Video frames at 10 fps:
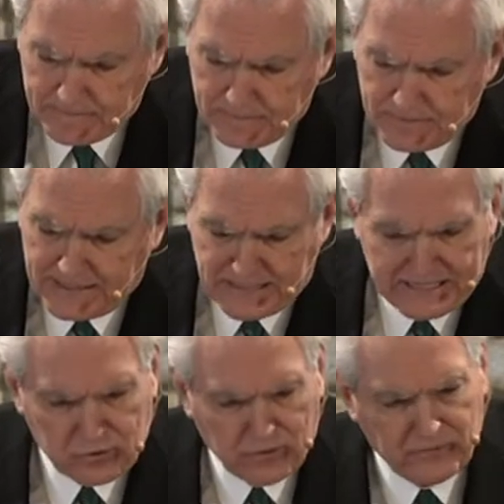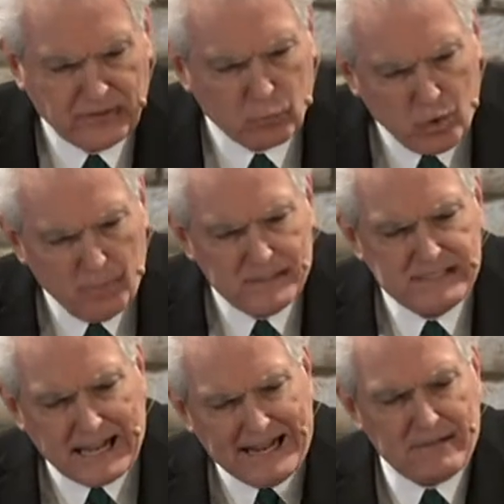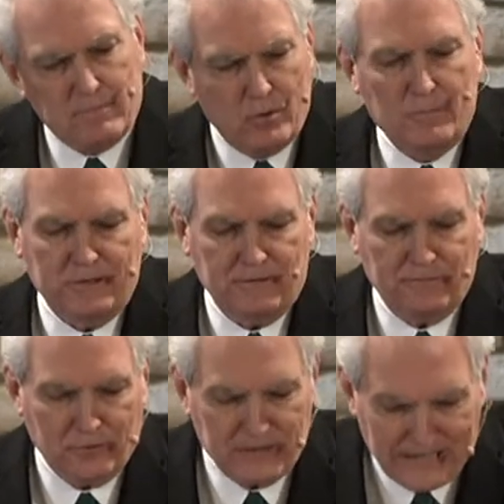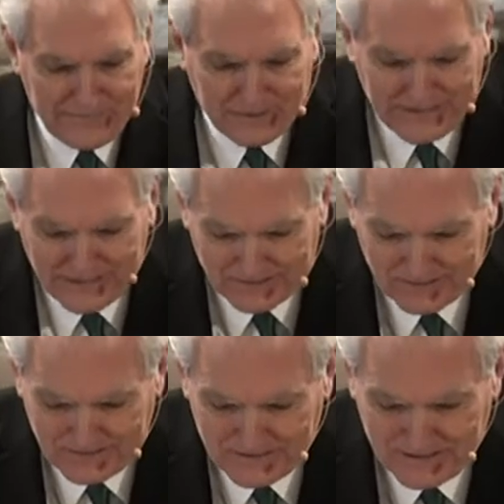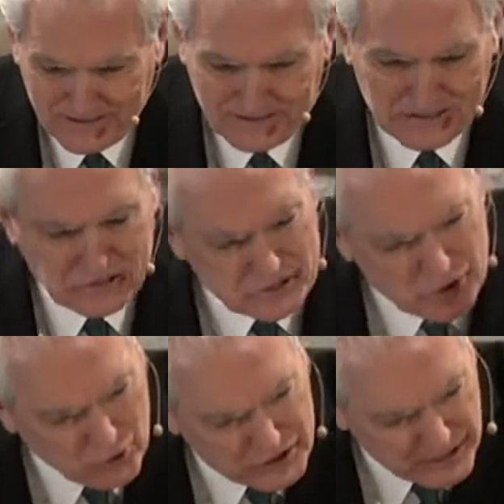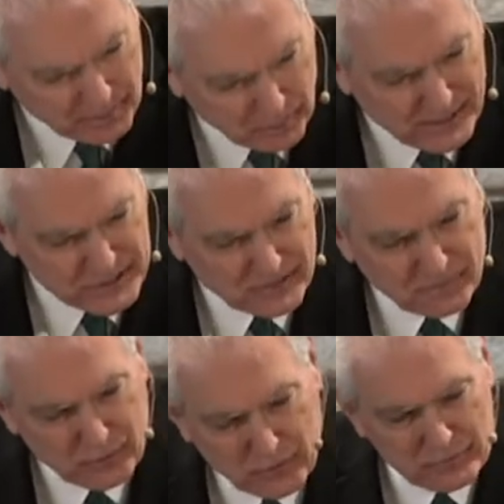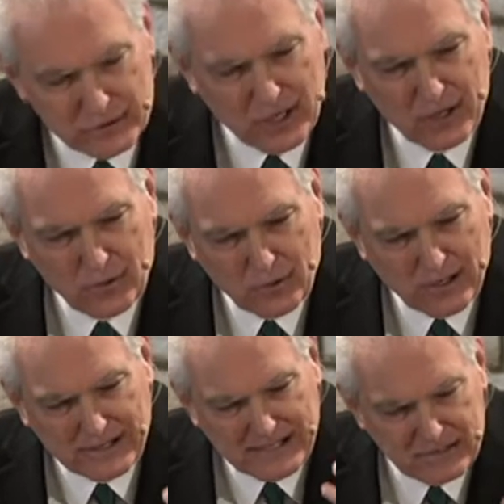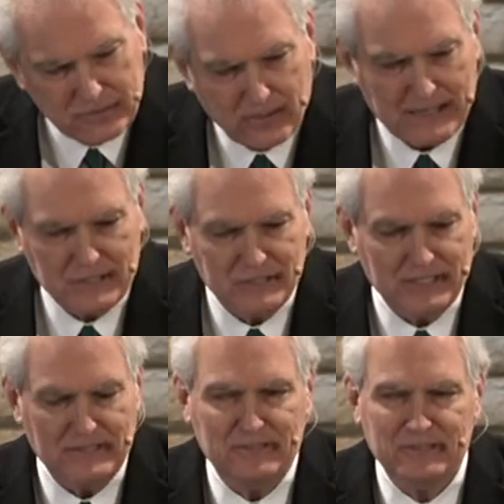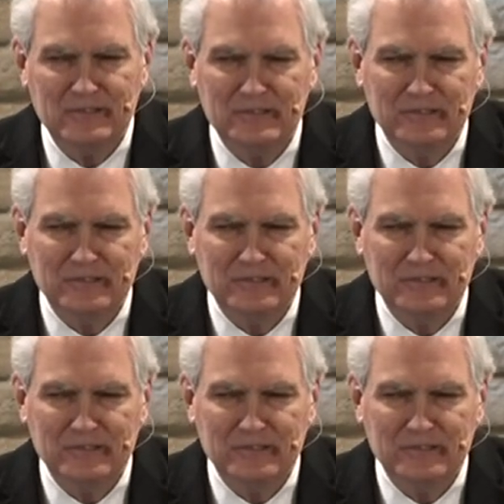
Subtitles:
It's sort of a Romans 8 moment for David here. There's no separation for those who are in Christ Jesus.